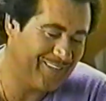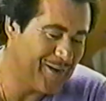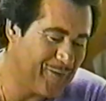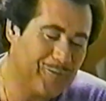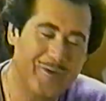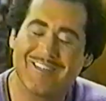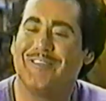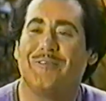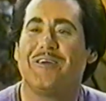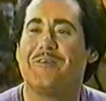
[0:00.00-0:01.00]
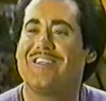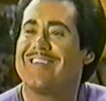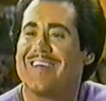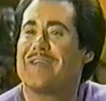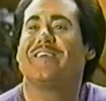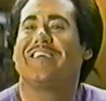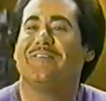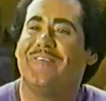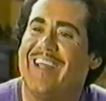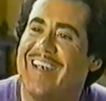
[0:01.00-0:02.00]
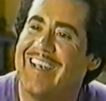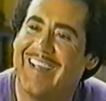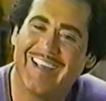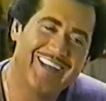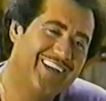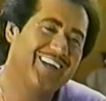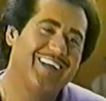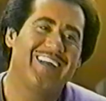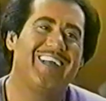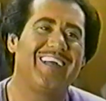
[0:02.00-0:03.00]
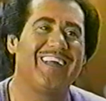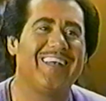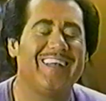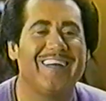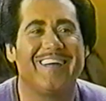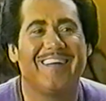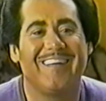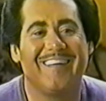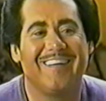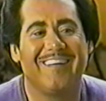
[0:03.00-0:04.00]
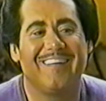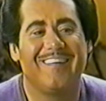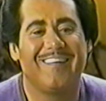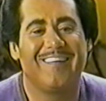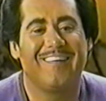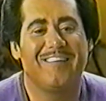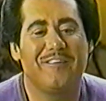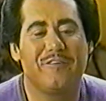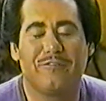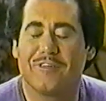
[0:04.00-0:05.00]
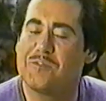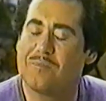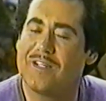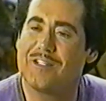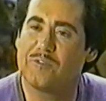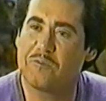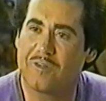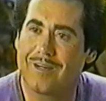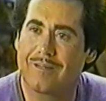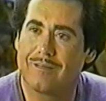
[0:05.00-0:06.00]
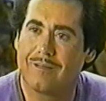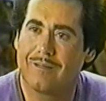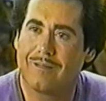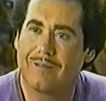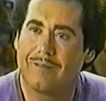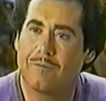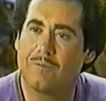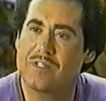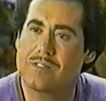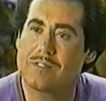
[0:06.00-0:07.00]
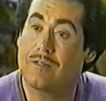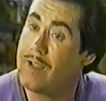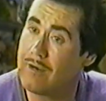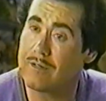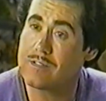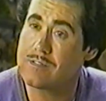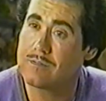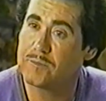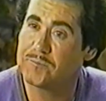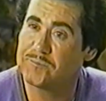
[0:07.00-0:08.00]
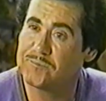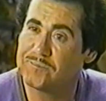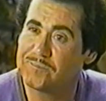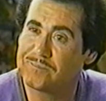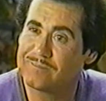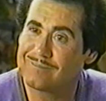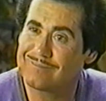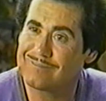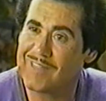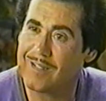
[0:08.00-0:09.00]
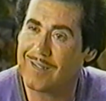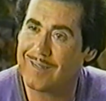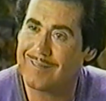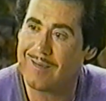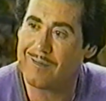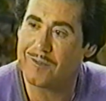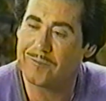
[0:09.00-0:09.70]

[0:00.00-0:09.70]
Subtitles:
where would you like me and when? And the first place we worked was Harrah's in Lake Tahoe.